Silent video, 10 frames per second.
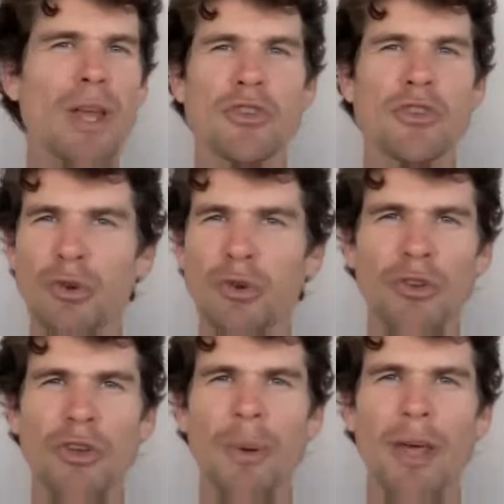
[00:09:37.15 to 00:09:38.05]
Just look at
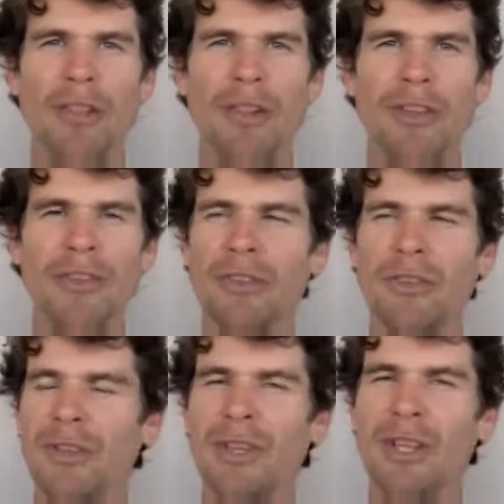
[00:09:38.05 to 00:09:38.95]
the top athletes
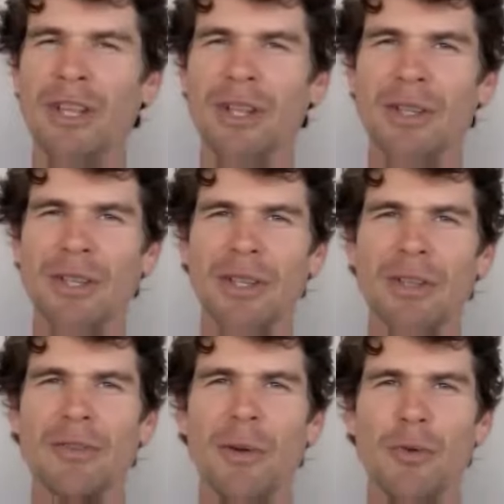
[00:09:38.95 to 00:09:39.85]
that, you know,
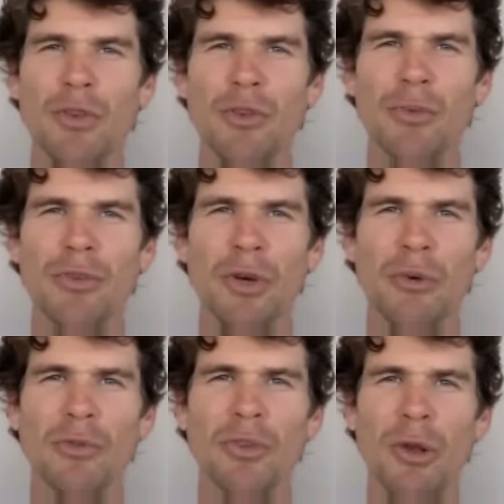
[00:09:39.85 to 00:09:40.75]
abuse
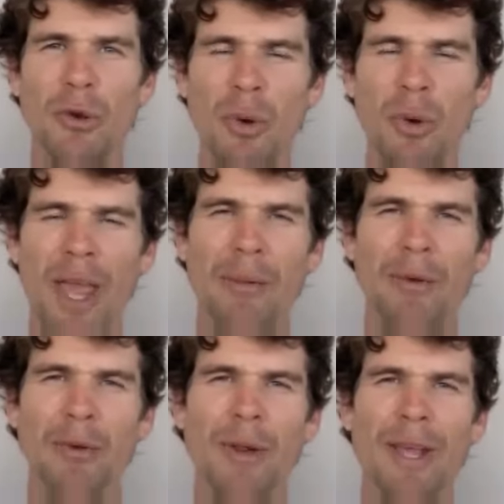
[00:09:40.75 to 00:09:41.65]
themselves, and look at what they're happening
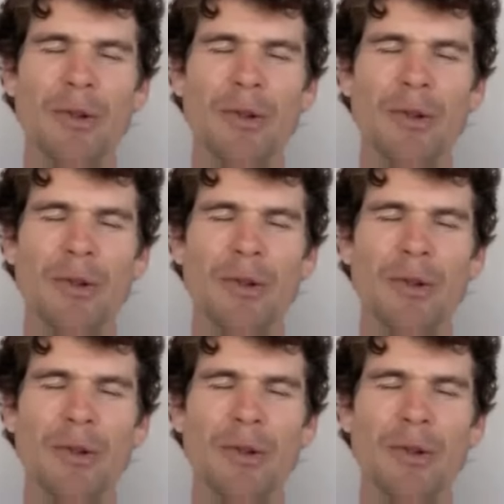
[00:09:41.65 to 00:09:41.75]
to now.